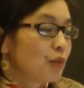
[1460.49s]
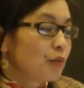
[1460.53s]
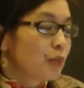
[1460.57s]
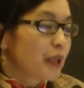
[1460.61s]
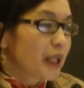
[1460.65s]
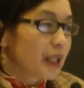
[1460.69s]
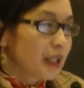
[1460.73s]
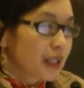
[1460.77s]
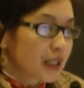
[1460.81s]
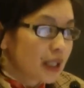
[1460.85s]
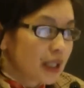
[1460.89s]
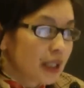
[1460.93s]

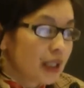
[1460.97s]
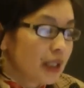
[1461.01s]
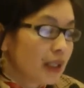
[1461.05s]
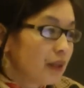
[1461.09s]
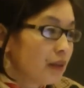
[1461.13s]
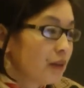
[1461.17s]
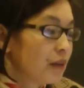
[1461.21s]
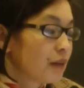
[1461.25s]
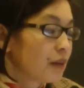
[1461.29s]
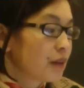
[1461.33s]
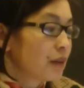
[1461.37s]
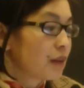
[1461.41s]
But
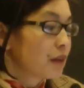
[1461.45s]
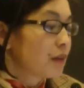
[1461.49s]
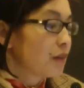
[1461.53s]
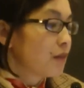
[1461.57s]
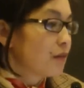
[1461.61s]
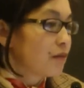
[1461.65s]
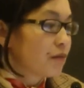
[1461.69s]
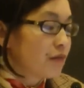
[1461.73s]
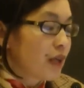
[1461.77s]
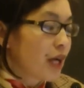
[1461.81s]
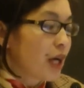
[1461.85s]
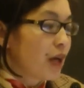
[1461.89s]
he
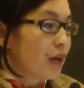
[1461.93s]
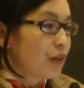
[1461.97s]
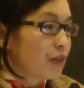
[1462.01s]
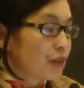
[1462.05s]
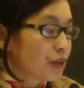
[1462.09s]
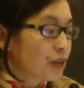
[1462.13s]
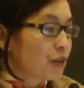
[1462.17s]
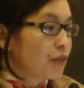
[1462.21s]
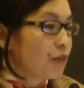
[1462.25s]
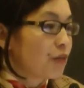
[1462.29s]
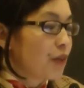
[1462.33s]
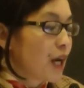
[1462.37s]

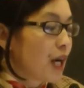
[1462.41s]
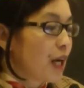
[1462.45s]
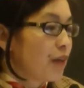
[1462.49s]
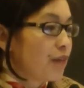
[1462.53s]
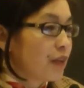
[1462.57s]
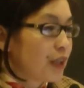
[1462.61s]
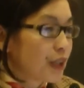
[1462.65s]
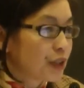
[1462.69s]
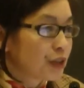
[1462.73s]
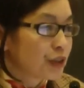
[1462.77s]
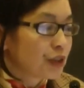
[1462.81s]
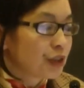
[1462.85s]
found
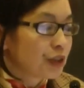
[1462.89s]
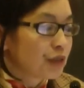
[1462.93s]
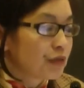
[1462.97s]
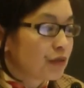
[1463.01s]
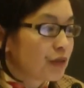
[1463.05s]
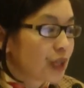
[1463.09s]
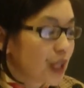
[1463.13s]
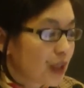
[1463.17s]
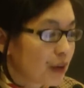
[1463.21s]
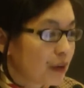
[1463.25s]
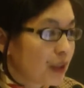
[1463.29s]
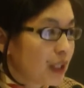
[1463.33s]
500
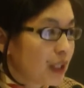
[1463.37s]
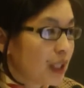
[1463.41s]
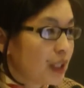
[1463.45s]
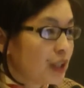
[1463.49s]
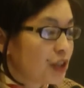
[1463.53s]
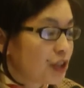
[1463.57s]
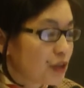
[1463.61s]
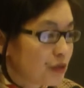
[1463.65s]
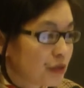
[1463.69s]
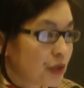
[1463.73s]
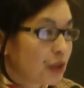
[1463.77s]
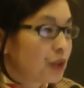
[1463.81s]
very
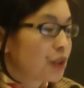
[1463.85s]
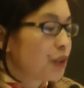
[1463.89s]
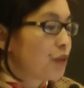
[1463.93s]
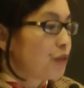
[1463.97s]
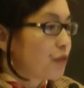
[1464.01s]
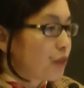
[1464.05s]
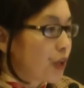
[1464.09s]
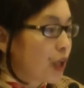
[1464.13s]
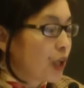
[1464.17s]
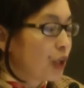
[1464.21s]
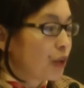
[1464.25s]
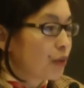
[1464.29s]
devoted
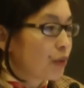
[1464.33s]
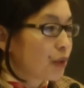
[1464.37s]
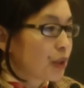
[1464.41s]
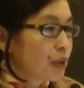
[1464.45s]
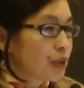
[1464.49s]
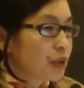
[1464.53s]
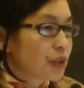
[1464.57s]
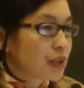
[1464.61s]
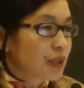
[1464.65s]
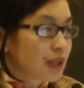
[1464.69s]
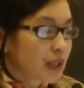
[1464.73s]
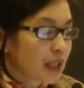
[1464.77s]

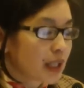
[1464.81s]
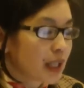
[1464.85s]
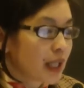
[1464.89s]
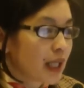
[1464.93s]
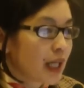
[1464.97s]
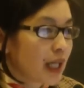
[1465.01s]
followers,